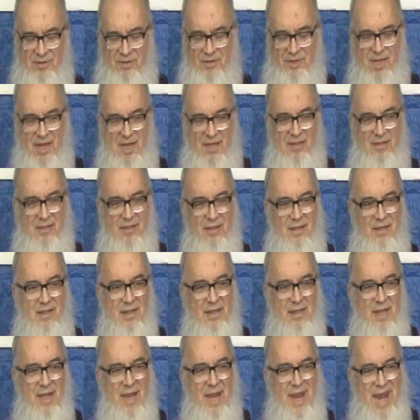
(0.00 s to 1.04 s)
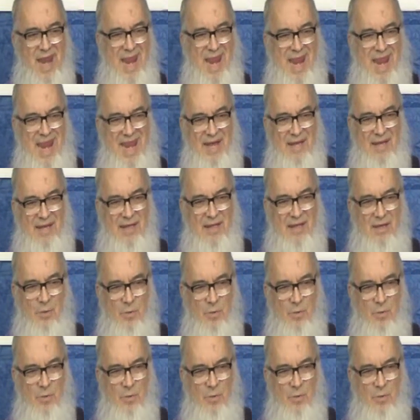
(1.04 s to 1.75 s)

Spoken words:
they knew it came from the sun.